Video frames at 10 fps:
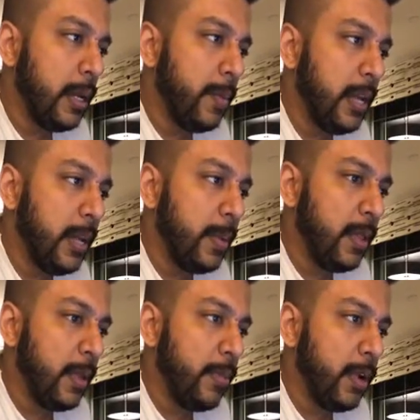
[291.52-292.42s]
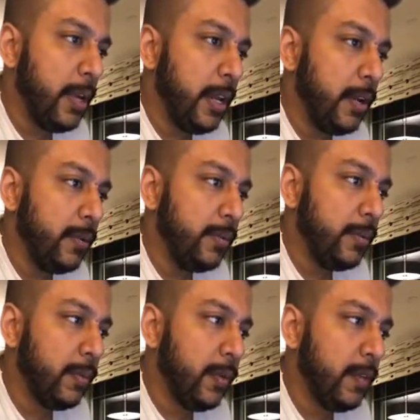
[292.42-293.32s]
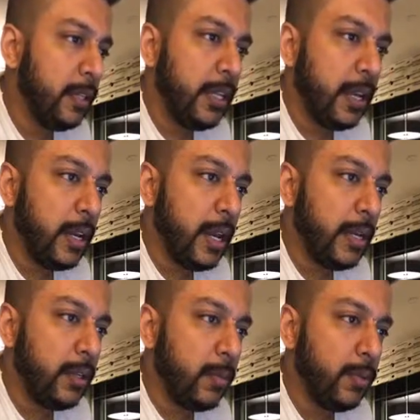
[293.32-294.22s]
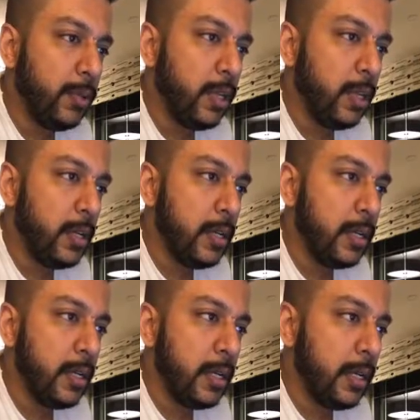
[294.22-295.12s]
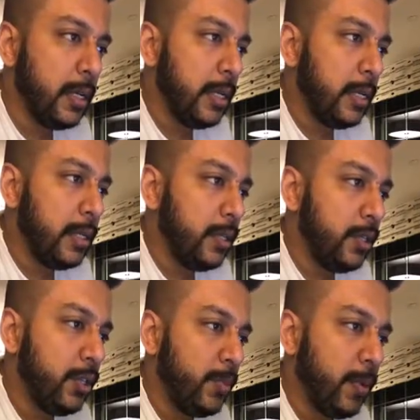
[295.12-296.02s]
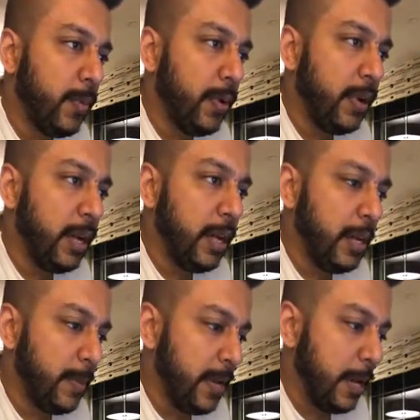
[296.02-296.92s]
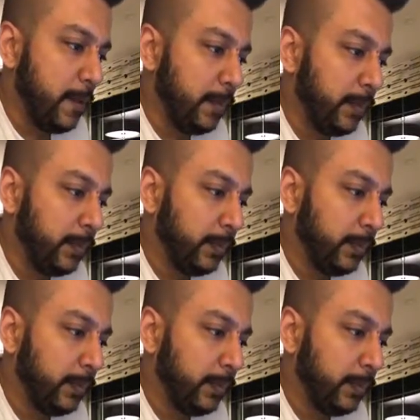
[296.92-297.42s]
Let me email them right now. Give me a second, guys. Almost done. Just preparing an email now.